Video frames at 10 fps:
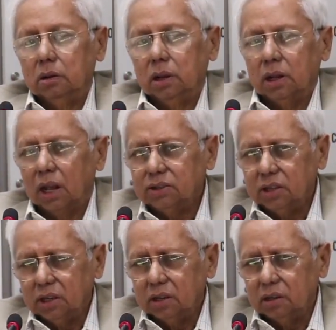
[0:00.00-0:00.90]
And I
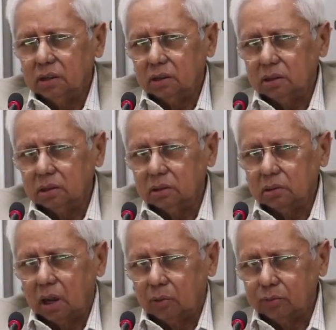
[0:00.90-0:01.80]
think
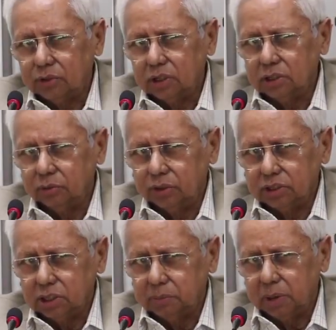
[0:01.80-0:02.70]
after the
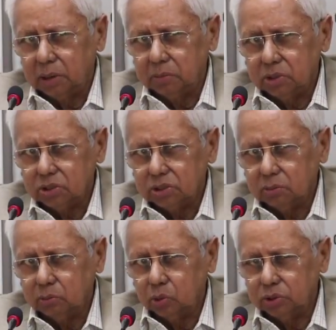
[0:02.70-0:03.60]
visit, Prime
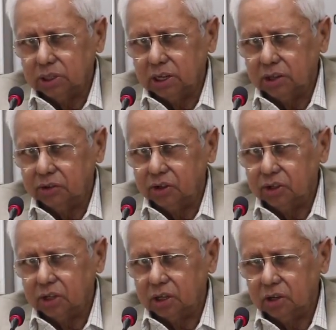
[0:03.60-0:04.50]
Minister Modi had
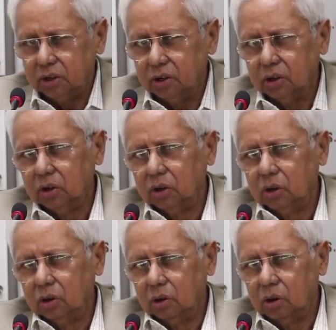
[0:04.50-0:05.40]
returned
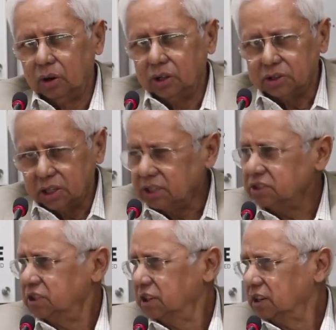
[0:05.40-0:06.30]
on a
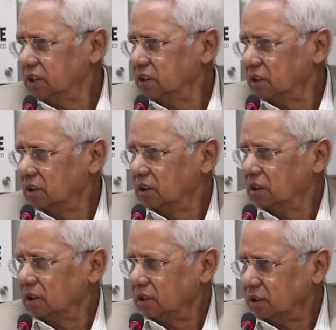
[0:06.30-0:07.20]
Thursday,
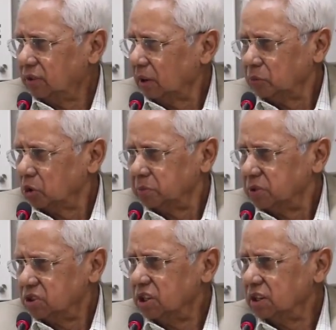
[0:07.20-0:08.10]
if I'm not
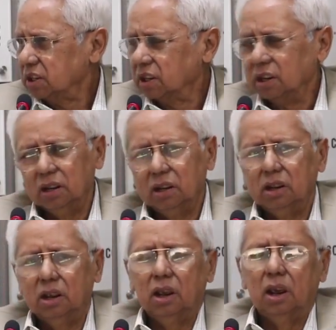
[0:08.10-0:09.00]
mistaken.
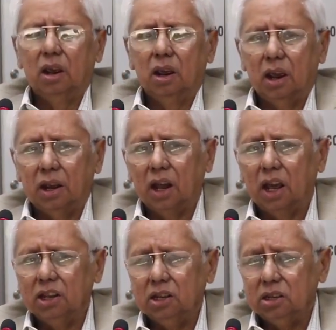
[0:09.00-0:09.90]
And
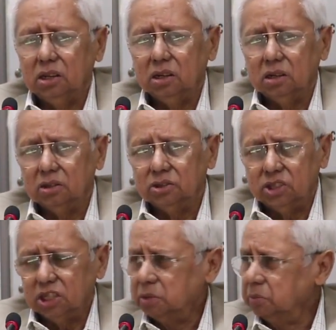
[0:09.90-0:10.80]
I
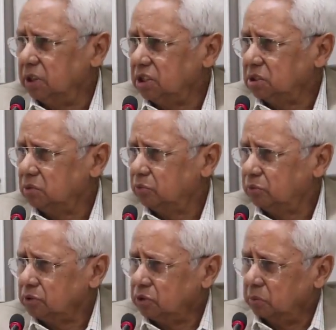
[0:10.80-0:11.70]
did meet
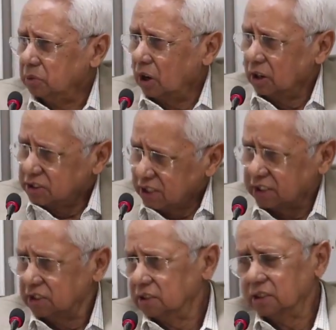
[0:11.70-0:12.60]
on
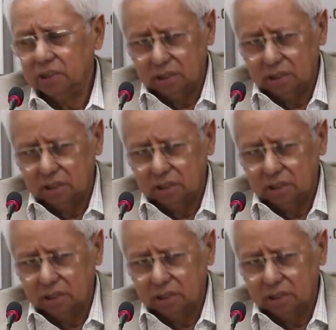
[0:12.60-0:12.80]
Saturday.